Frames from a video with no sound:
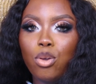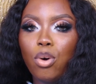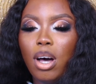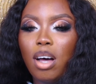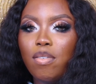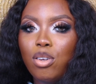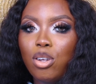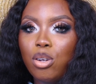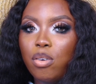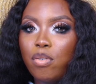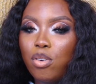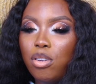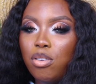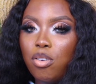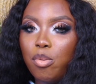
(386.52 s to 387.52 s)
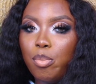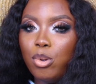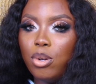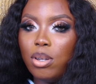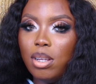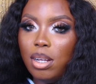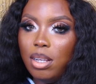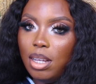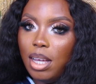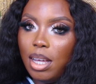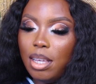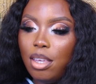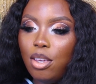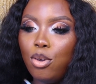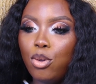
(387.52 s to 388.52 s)
you have a lot of loss of blood and it
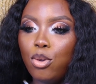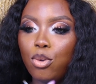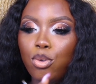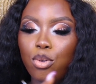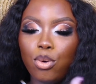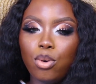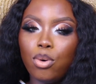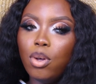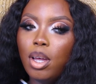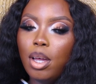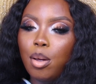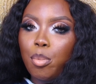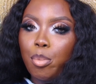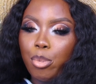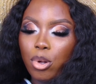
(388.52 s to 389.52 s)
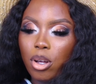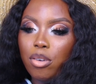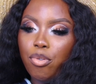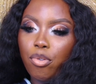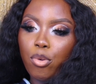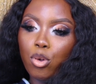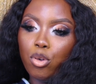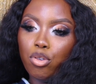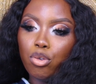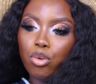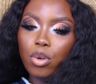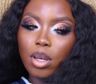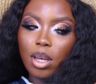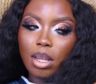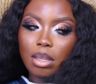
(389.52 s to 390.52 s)
can kill you. So blood flows
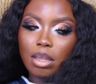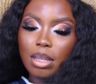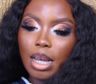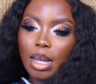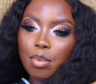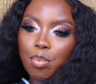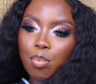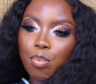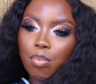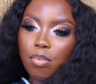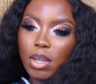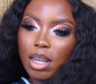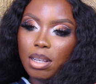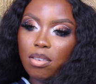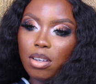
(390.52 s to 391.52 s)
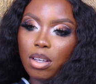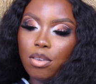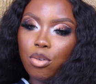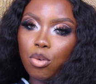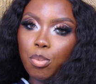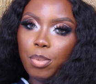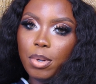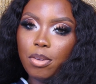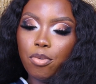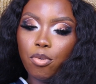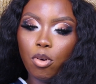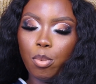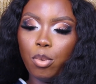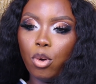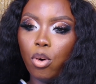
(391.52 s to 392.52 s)
through here, and that gentle beat
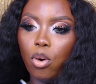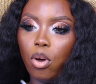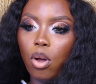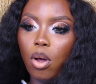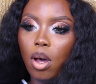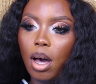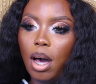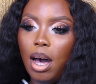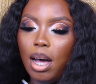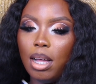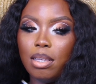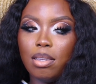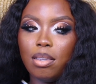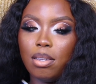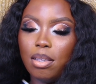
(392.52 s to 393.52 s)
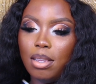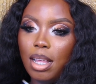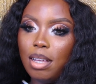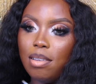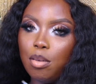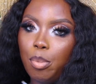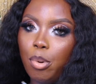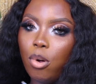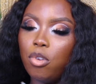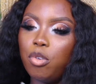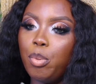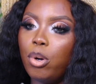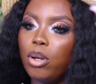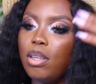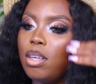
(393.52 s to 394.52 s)
from your heart, that's the
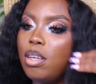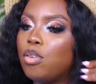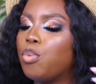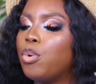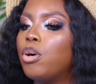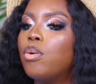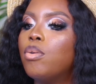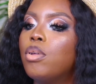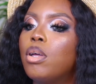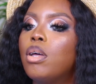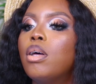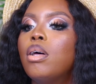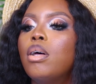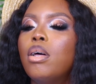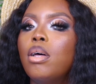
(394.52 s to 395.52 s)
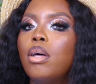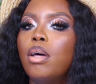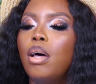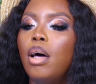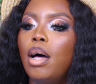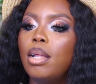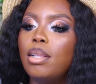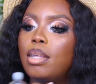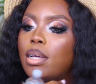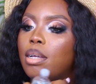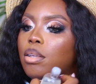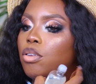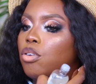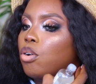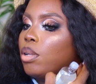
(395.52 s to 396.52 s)
pulse point as well. And
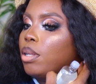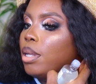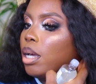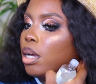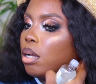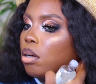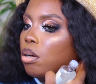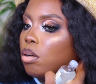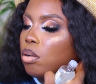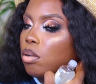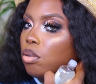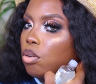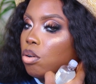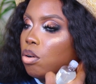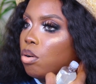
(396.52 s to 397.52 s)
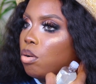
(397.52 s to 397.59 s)
then your neck, is